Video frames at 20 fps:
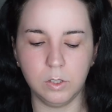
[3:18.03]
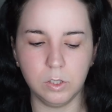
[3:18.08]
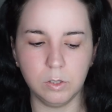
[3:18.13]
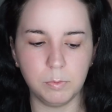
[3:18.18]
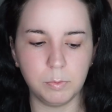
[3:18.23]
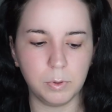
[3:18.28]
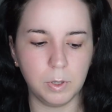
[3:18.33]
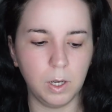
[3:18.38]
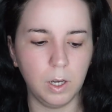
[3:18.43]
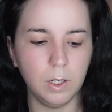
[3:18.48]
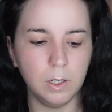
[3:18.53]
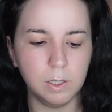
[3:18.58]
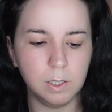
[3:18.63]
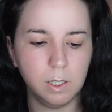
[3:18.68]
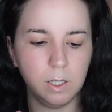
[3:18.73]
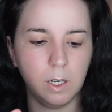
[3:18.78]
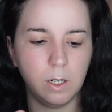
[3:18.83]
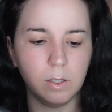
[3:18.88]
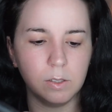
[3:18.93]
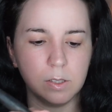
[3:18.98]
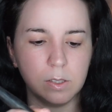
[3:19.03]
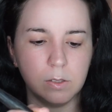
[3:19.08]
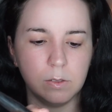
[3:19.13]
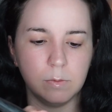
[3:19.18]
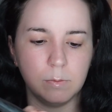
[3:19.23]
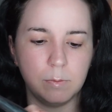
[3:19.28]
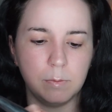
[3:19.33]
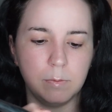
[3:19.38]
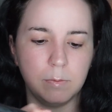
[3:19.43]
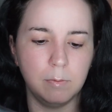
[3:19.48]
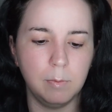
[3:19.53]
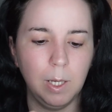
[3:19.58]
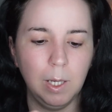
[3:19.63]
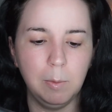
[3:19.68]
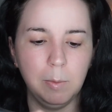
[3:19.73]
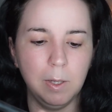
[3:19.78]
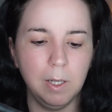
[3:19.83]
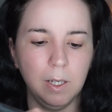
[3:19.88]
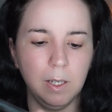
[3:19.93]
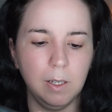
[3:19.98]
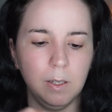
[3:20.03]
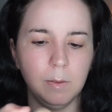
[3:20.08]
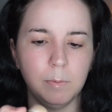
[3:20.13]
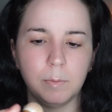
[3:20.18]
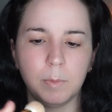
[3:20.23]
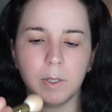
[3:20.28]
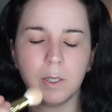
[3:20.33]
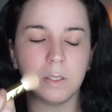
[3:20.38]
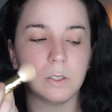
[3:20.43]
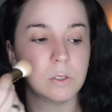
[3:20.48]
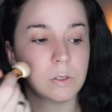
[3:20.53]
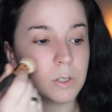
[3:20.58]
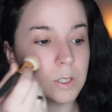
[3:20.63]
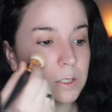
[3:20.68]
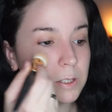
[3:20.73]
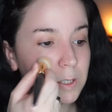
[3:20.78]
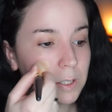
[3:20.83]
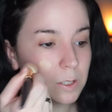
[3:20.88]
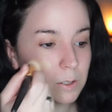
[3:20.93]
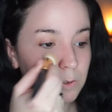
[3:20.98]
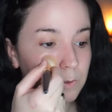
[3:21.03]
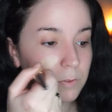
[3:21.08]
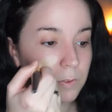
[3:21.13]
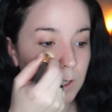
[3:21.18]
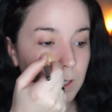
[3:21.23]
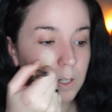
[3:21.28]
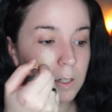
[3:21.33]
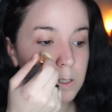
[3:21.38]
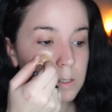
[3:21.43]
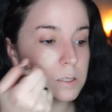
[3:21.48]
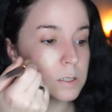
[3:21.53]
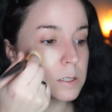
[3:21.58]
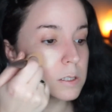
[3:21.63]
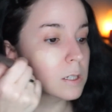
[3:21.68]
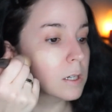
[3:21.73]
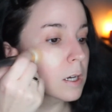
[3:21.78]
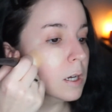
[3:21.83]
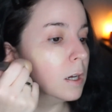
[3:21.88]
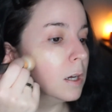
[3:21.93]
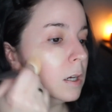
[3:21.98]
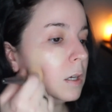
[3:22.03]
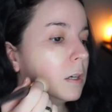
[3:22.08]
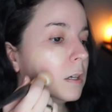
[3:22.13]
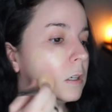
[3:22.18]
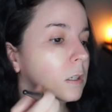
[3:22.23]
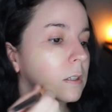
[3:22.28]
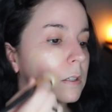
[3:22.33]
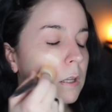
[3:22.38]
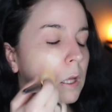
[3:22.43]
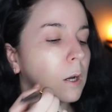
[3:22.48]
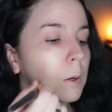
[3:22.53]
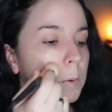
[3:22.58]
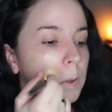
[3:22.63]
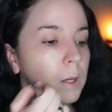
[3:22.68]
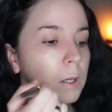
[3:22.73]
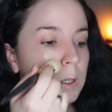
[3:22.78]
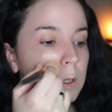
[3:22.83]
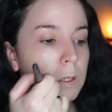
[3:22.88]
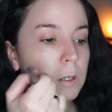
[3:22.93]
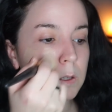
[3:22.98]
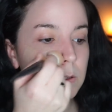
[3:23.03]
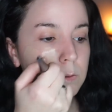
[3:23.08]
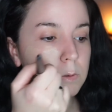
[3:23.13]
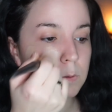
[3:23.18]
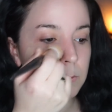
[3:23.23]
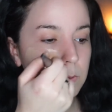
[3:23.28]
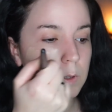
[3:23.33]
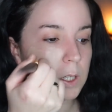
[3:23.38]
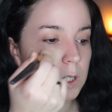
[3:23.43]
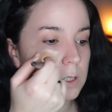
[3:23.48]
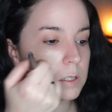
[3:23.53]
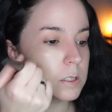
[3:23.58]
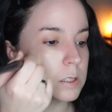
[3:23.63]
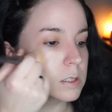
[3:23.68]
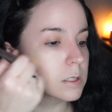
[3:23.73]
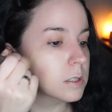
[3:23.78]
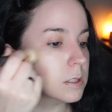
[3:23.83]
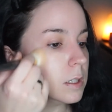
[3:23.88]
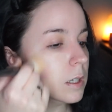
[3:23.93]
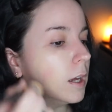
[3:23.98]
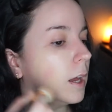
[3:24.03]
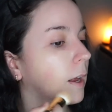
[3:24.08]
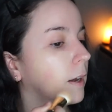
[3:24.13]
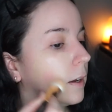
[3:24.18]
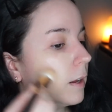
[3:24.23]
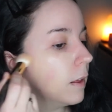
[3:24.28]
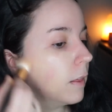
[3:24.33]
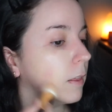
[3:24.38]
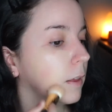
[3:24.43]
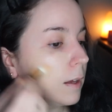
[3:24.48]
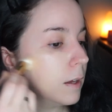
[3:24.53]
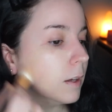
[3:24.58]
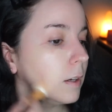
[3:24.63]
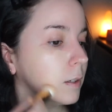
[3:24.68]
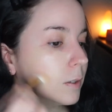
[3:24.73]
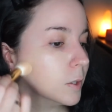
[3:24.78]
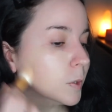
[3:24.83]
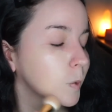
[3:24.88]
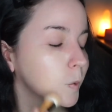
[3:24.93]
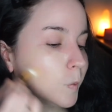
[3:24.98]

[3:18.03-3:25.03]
should probably also maybe put it straight to your face. That way you don't waste anything,